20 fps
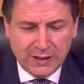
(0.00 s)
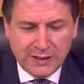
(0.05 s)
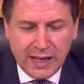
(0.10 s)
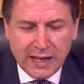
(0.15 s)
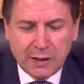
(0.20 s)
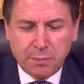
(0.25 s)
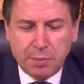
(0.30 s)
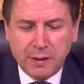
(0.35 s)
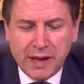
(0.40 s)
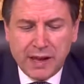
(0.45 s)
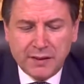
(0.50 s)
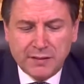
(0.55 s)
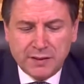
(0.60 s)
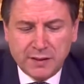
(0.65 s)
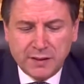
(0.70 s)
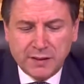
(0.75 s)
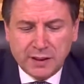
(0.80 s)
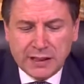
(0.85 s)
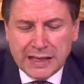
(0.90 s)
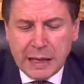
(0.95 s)
take place
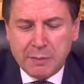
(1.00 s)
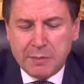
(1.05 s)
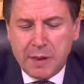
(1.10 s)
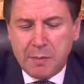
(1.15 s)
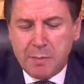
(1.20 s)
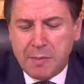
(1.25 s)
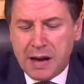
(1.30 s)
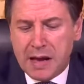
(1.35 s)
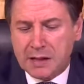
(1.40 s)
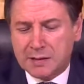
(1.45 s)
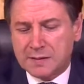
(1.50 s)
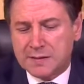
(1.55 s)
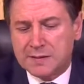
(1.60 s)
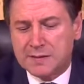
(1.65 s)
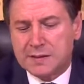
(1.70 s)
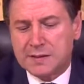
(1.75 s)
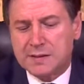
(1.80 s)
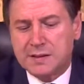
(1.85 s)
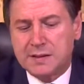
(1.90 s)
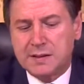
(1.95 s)
in the coming
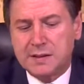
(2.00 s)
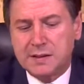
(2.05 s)
months,